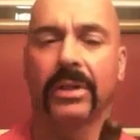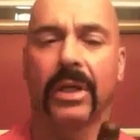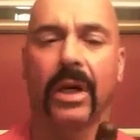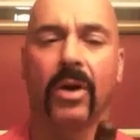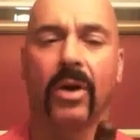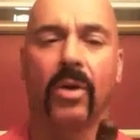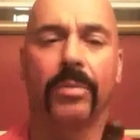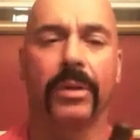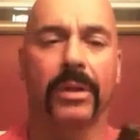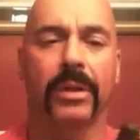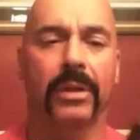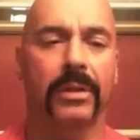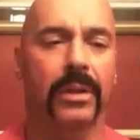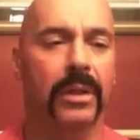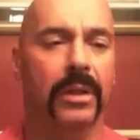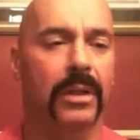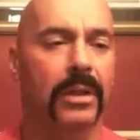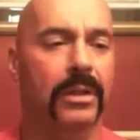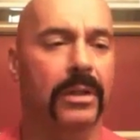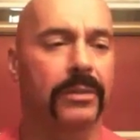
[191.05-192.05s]
I hope it
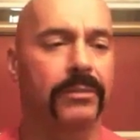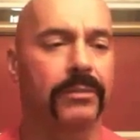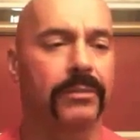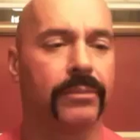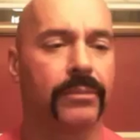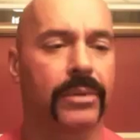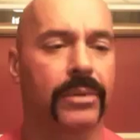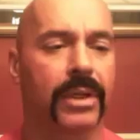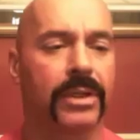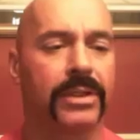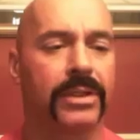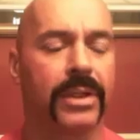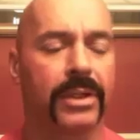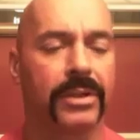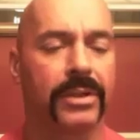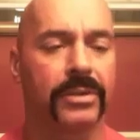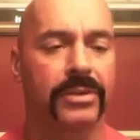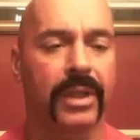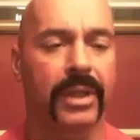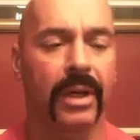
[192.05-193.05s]

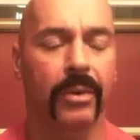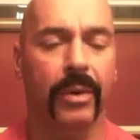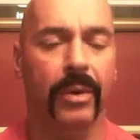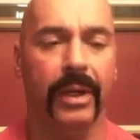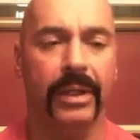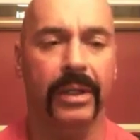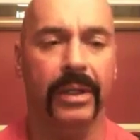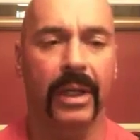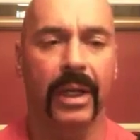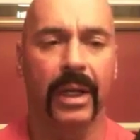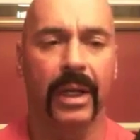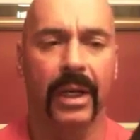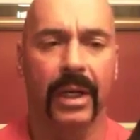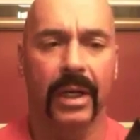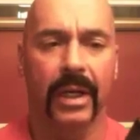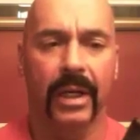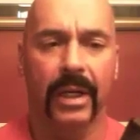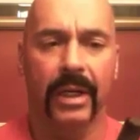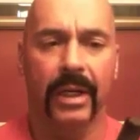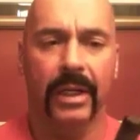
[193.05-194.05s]
continues that way.
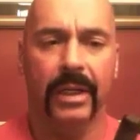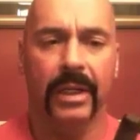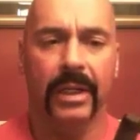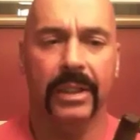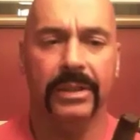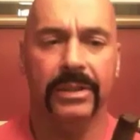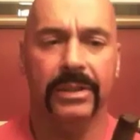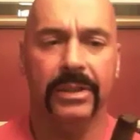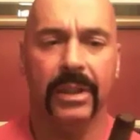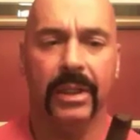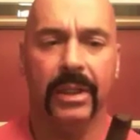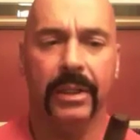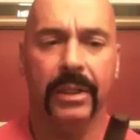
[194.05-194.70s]
Let's see